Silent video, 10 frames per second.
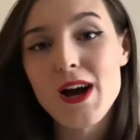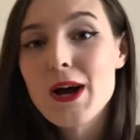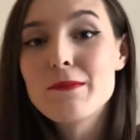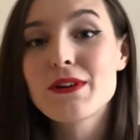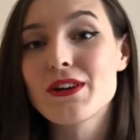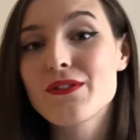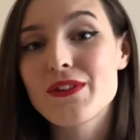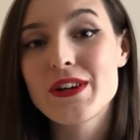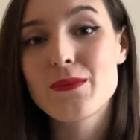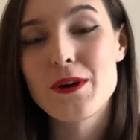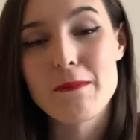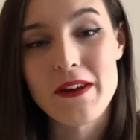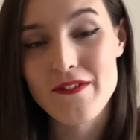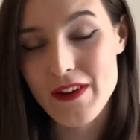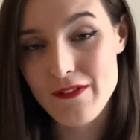I'm gonna read one of my
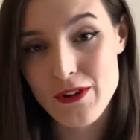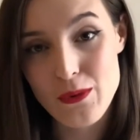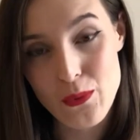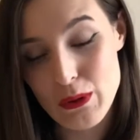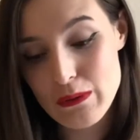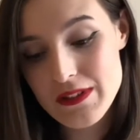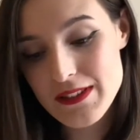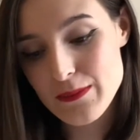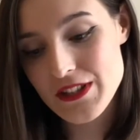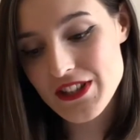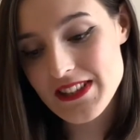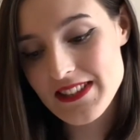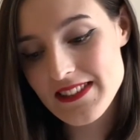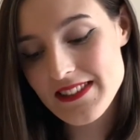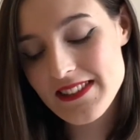favourite quotes, which
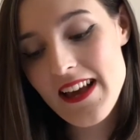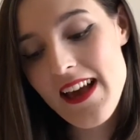is,